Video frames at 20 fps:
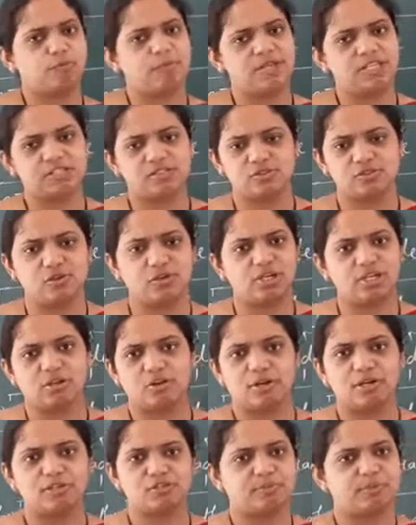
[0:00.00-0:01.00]
Rupees is only
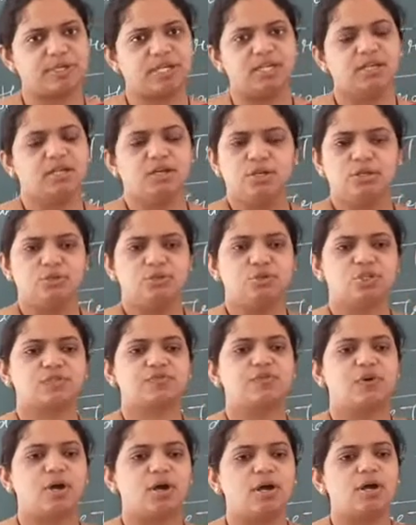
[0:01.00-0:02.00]
going to be
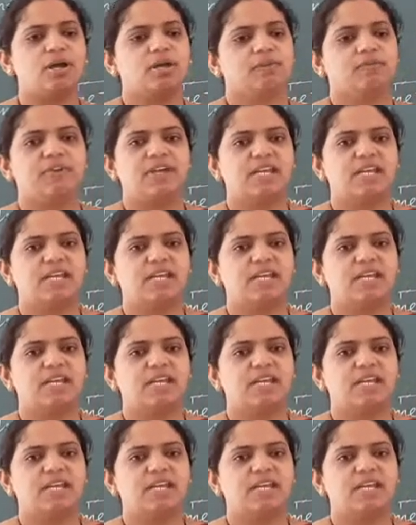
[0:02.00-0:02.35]
used for